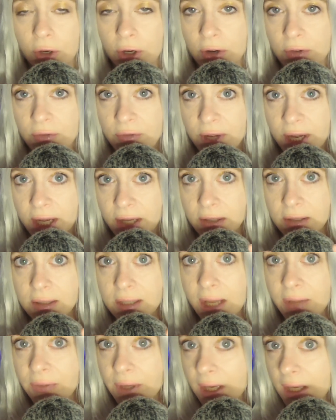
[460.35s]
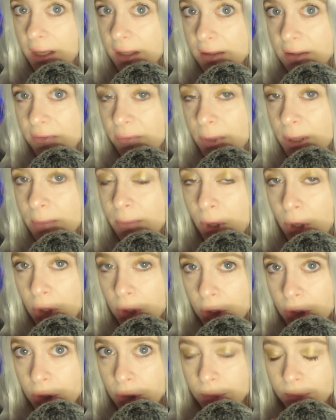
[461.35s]
gonna find that the kids have been
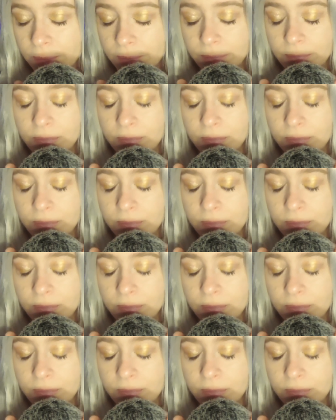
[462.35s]
murdered."